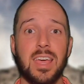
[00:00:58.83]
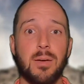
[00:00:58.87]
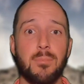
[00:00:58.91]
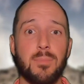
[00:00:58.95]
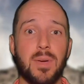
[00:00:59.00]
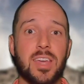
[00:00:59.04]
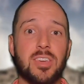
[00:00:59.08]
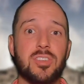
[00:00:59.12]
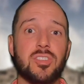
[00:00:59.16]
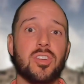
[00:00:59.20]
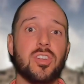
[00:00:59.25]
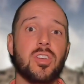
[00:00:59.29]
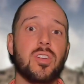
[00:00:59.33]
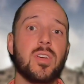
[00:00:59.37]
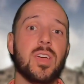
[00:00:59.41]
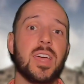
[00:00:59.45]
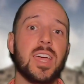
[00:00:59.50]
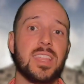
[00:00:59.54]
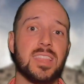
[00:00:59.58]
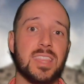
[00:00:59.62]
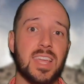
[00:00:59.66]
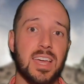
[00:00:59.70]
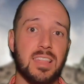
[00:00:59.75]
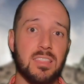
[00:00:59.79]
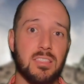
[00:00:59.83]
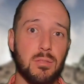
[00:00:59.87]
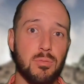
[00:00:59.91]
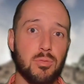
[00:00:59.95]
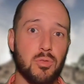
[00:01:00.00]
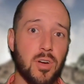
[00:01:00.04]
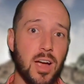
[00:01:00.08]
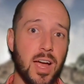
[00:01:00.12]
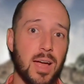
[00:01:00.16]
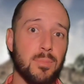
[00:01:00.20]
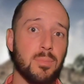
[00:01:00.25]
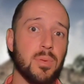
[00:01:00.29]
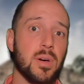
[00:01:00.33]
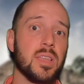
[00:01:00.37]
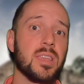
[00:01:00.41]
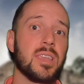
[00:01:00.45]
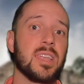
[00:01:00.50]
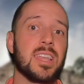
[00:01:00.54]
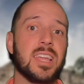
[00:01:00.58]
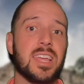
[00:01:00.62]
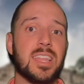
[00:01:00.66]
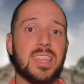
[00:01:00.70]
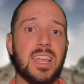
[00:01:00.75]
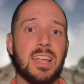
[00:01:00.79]
make sure you hit that subscribe button
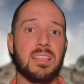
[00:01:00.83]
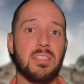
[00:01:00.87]
and hit